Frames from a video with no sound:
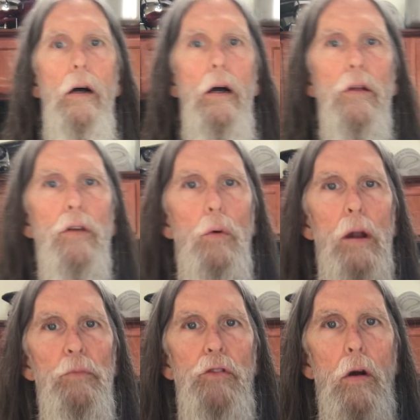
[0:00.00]
So what
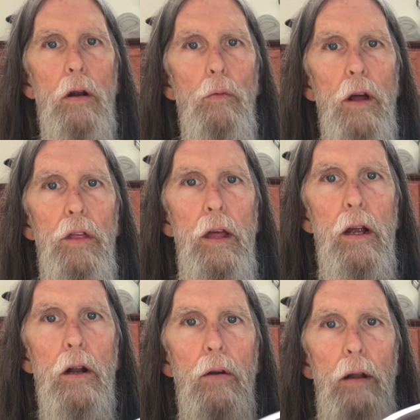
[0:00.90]
I'm starting with
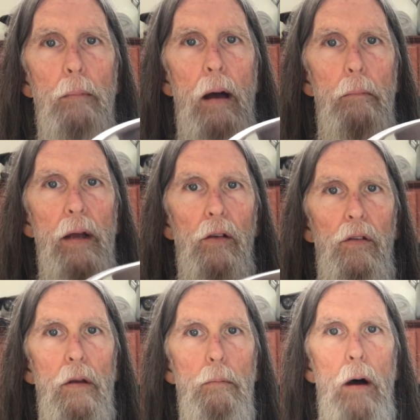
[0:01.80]
here in my
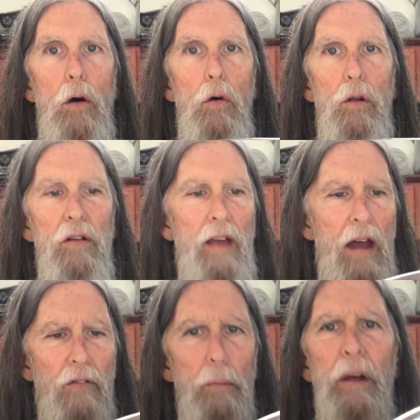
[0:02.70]
mixing bowl, or it's kind
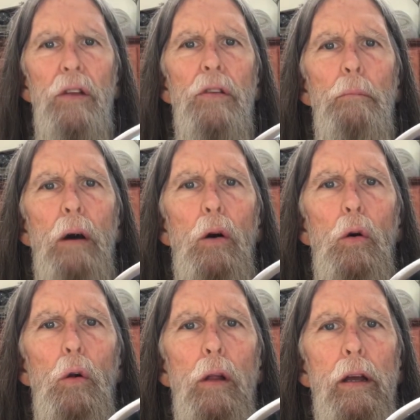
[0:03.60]
of a mixing bowl,